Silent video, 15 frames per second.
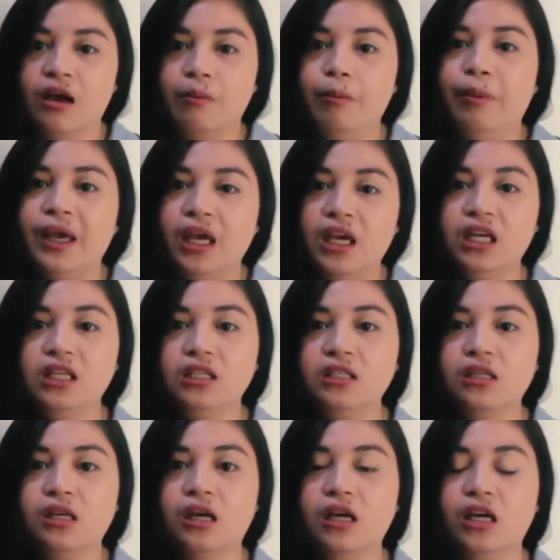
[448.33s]
being
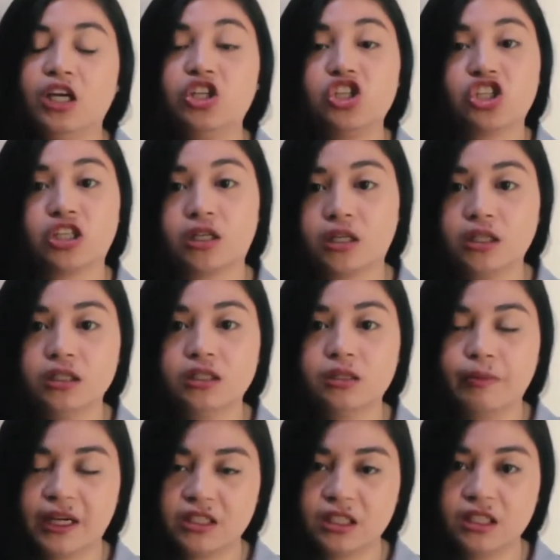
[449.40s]
insured,
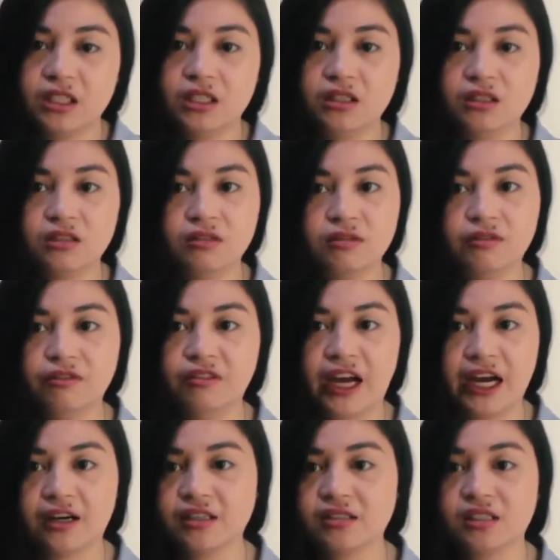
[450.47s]
especially in this
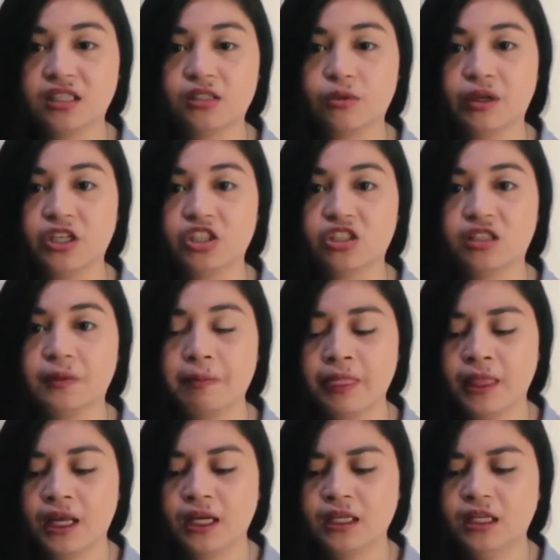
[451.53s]
virus situation,
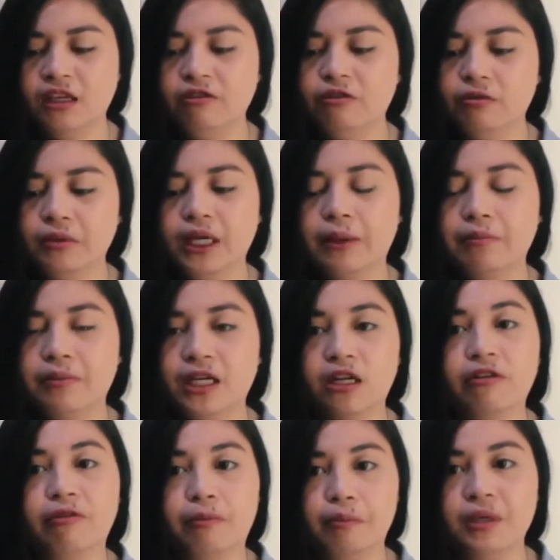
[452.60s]
gives me a bit of
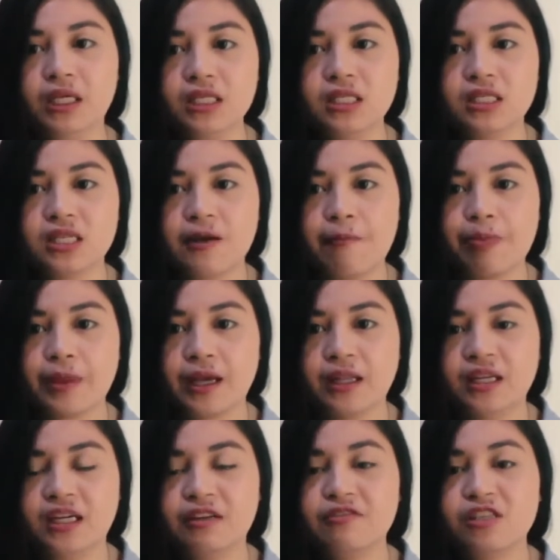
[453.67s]
peace
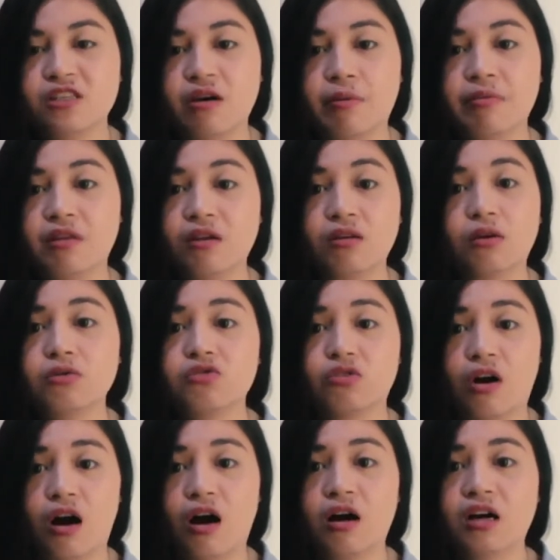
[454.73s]
that if something goes
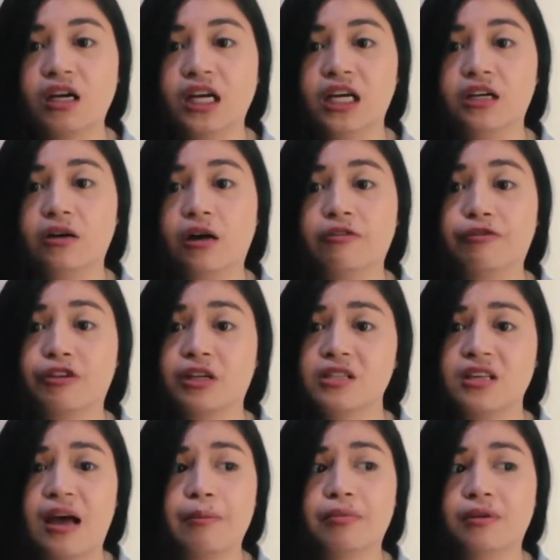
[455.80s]
wrong, for
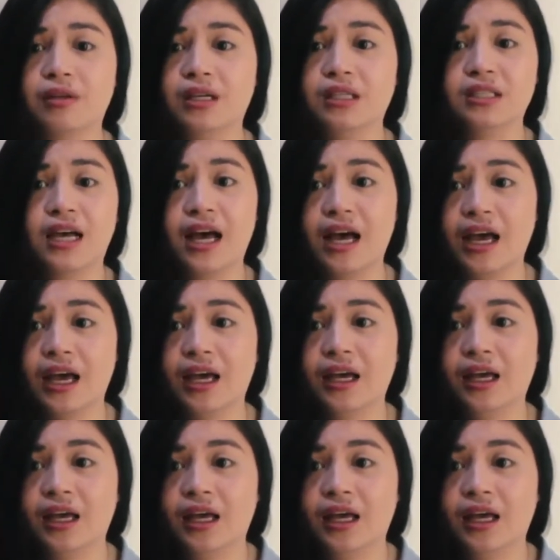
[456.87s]
example, I die,